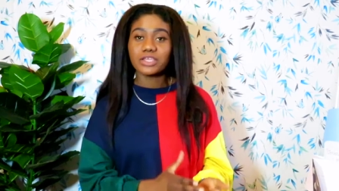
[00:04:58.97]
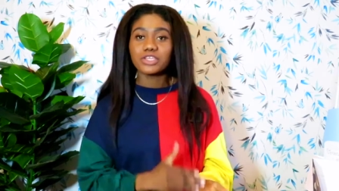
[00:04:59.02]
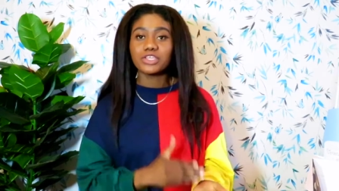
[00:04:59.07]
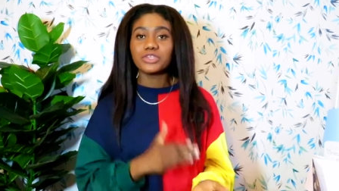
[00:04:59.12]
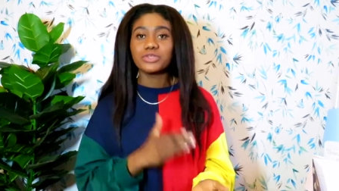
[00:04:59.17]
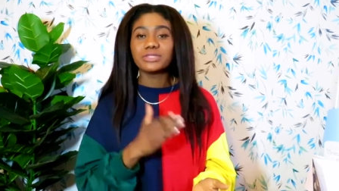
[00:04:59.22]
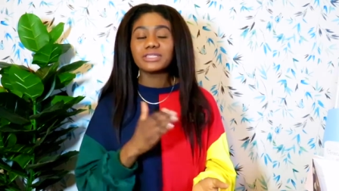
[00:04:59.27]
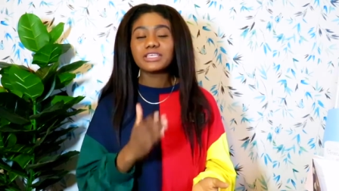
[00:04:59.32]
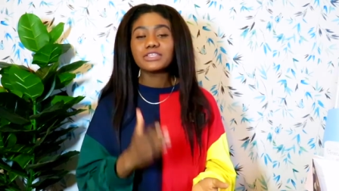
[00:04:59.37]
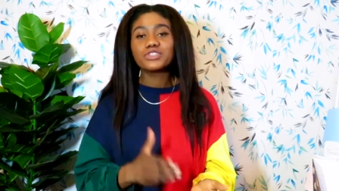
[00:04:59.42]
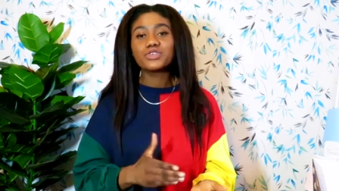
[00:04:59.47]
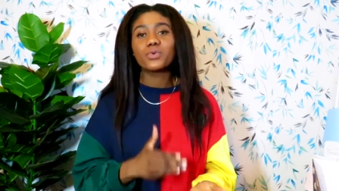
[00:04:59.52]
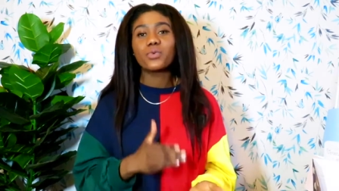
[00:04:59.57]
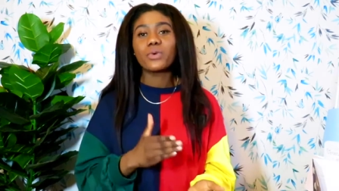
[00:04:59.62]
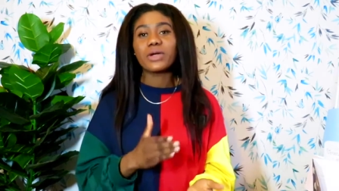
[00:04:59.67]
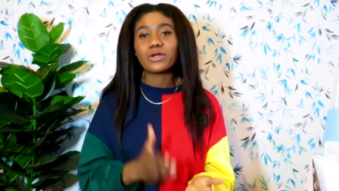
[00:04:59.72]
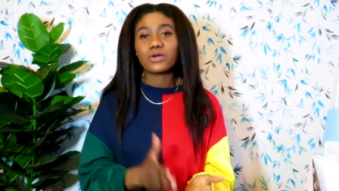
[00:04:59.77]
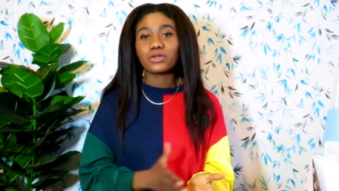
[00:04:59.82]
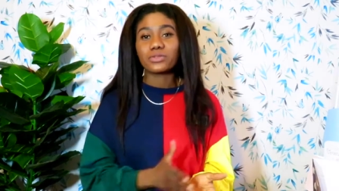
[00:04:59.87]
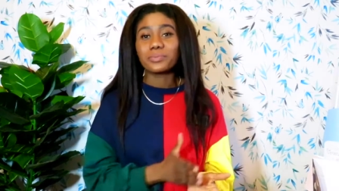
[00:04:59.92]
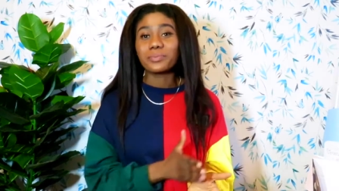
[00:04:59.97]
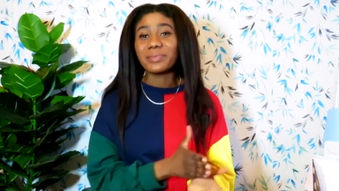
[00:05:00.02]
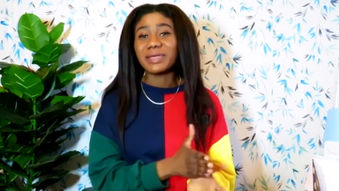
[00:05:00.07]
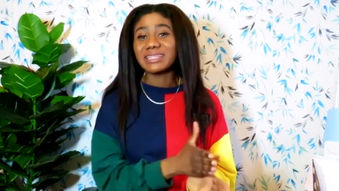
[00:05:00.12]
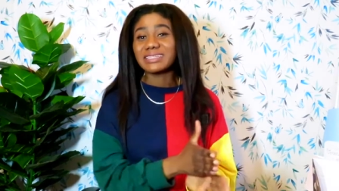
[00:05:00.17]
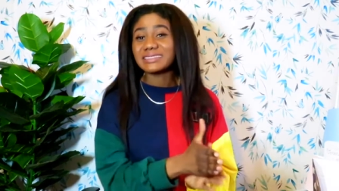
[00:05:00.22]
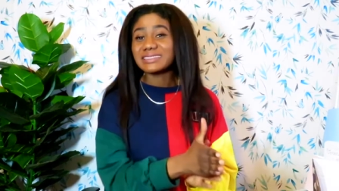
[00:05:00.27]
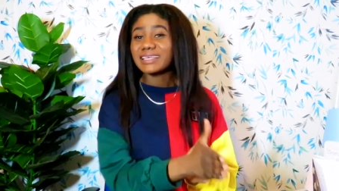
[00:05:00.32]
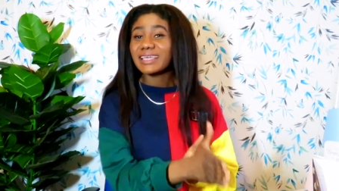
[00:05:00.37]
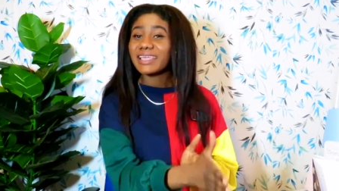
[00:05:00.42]
you need to work on
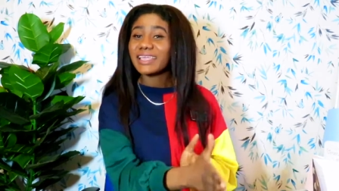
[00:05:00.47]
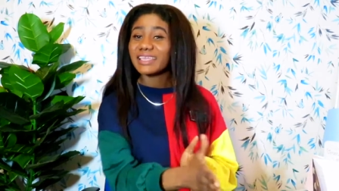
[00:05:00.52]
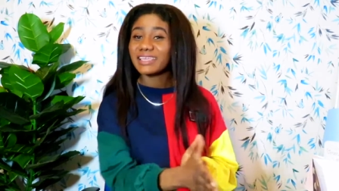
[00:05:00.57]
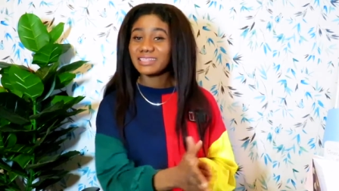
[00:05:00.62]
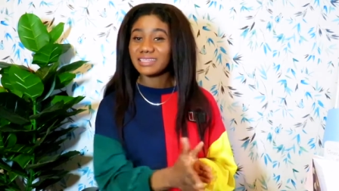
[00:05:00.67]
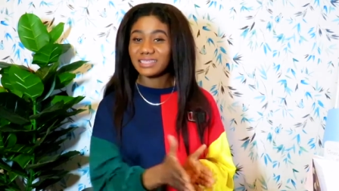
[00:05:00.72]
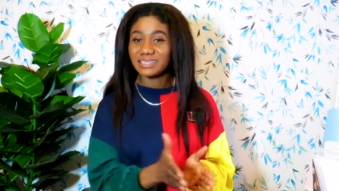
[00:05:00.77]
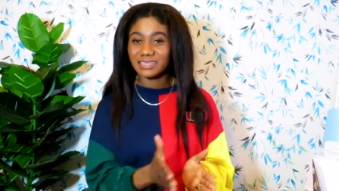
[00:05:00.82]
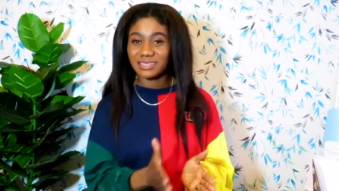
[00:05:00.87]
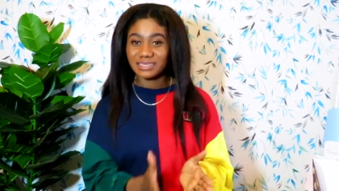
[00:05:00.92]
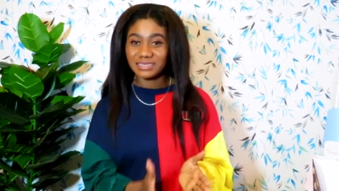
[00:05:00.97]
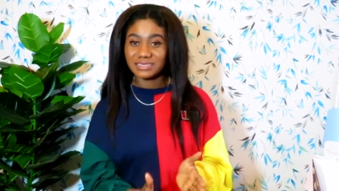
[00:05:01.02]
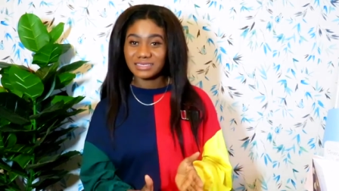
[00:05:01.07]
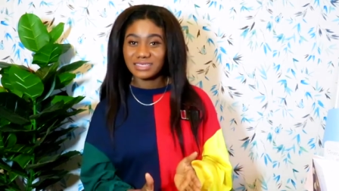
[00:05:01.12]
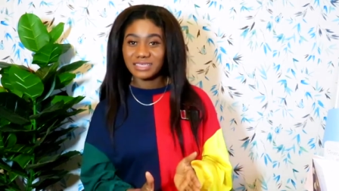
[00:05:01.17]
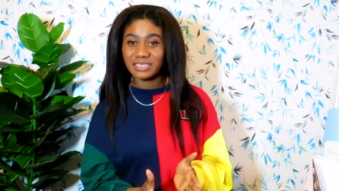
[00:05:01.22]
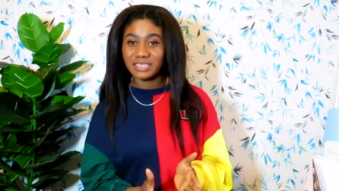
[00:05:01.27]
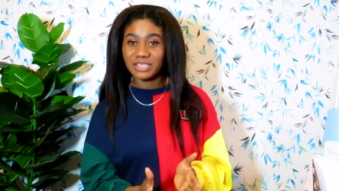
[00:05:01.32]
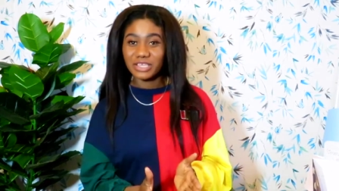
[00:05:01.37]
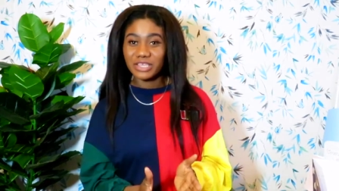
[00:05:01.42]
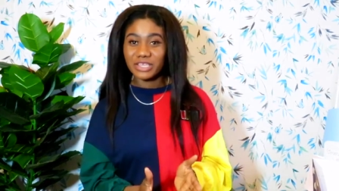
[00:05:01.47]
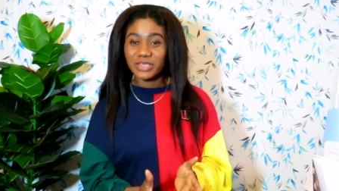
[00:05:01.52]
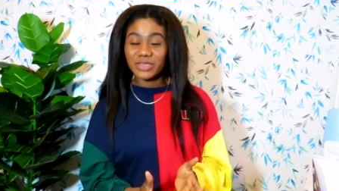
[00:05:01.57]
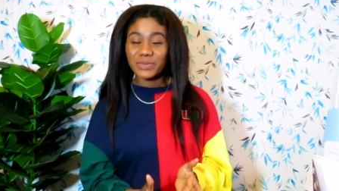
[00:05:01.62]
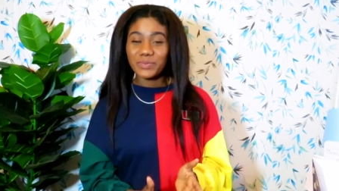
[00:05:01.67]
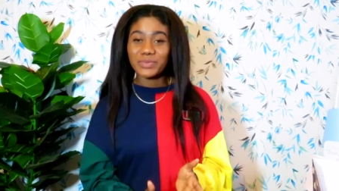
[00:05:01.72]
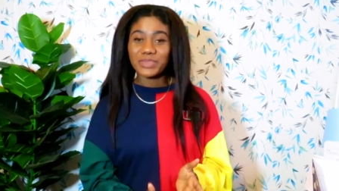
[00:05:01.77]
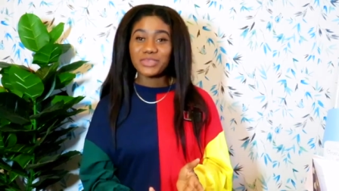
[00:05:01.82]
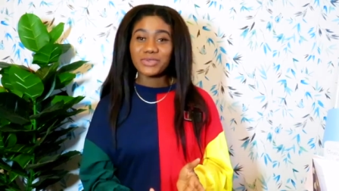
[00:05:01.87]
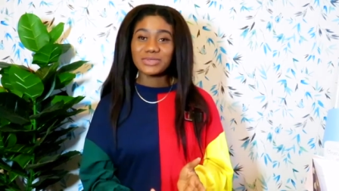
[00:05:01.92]
maintaining it.
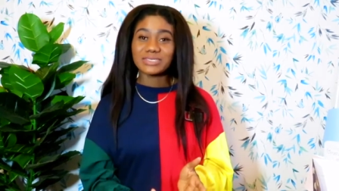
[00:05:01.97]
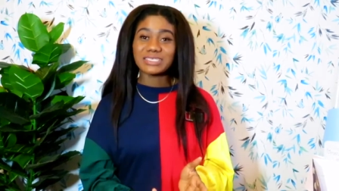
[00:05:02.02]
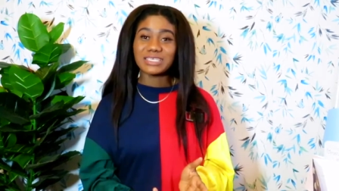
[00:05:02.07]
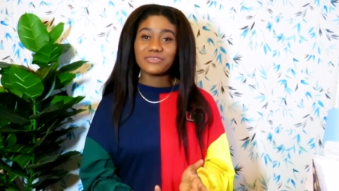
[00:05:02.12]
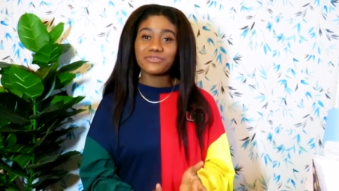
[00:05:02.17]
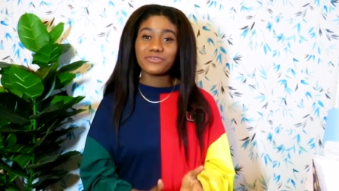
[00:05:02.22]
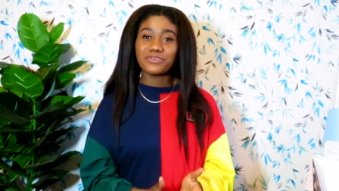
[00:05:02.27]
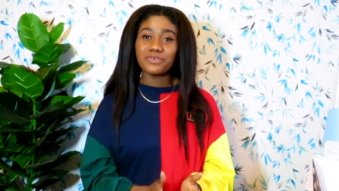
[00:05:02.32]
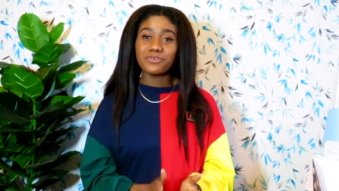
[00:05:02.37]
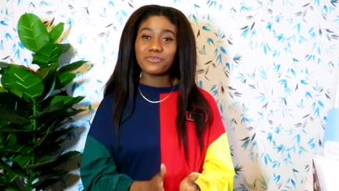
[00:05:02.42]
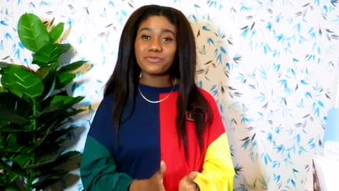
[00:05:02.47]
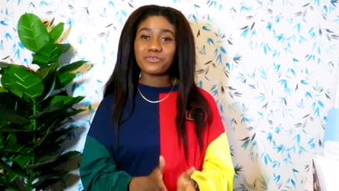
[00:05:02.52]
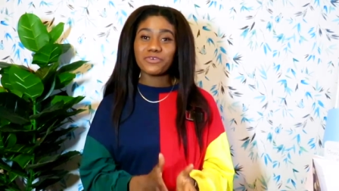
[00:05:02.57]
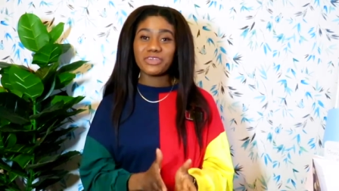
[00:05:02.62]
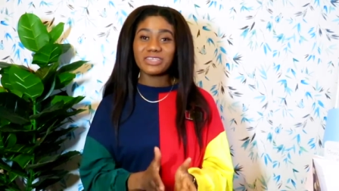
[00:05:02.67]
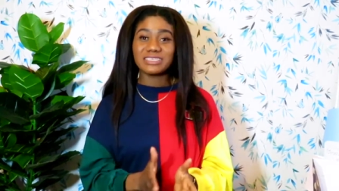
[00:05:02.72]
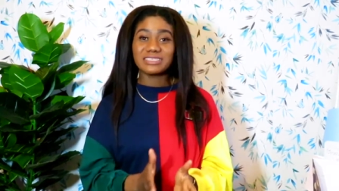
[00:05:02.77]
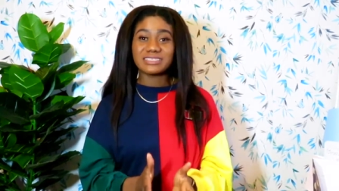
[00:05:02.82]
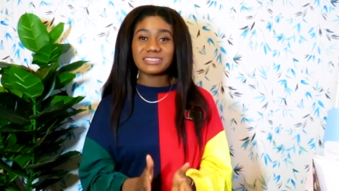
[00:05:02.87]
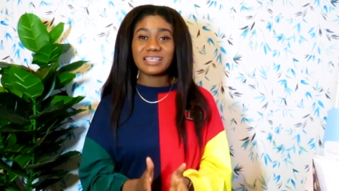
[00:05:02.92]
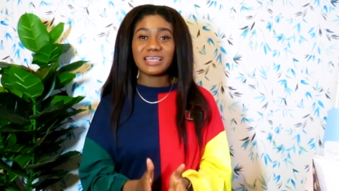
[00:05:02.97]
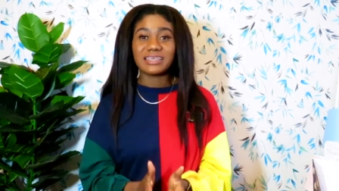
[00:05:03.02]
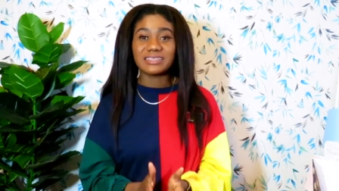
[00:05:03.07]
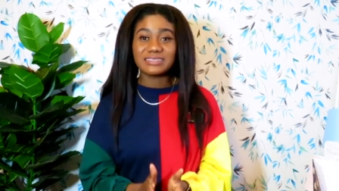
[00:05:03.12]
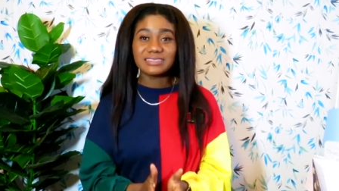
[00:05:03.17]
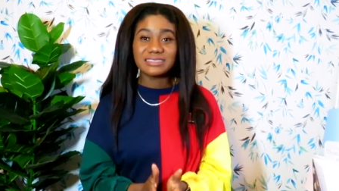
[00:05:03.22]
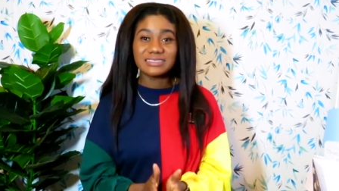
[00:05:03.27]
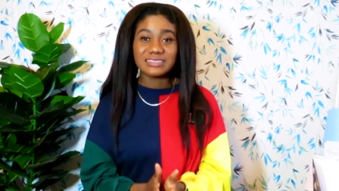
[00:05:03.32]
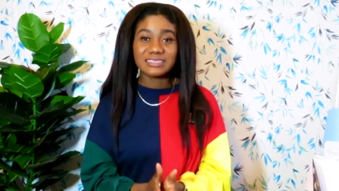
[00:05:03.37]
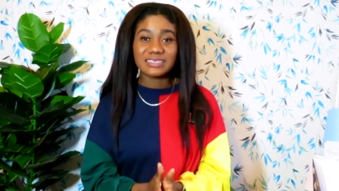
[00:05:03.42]
Because if you, for
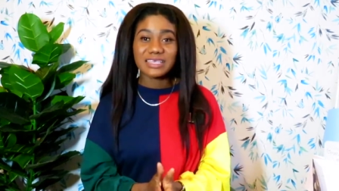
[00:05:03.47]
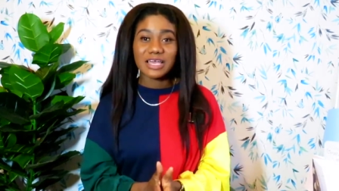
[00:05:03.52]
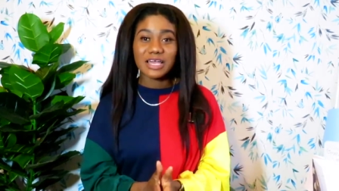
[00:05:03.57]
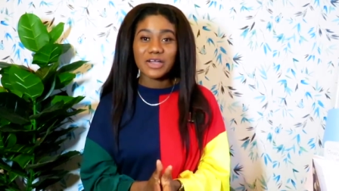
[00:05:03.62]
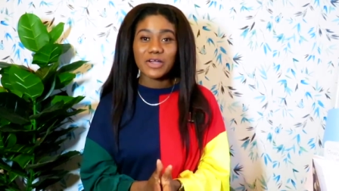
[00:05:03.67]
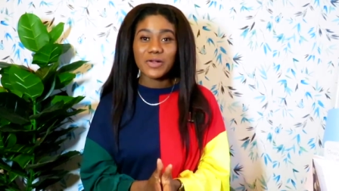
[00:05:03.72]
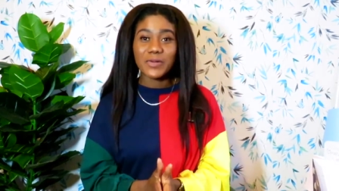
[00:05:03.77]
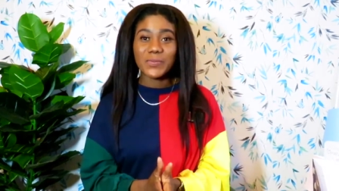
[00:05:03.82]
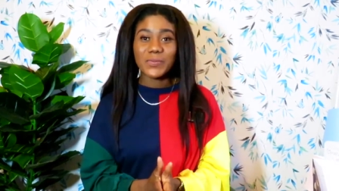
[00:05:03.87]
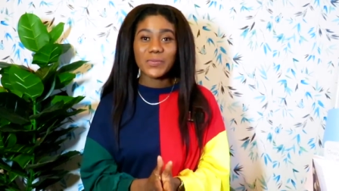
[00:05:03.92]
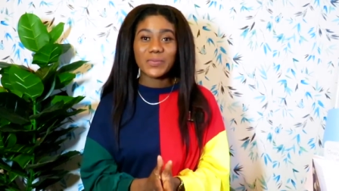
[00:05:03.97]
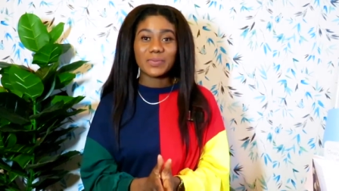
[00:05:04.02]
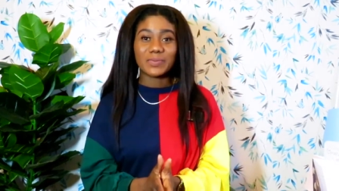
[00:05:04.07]
instance, um,